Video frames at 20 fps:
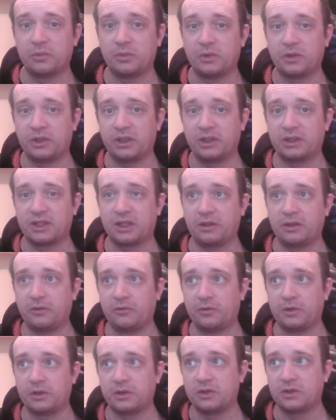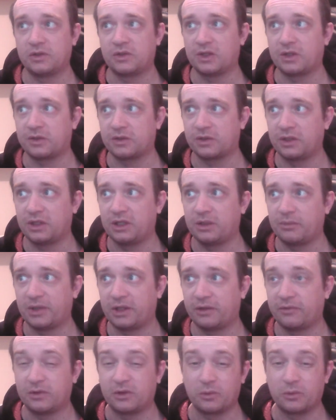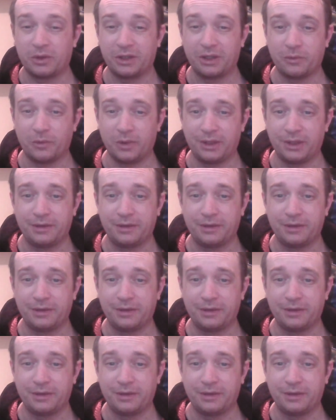but the Italian version sells on eBay for 20 quid,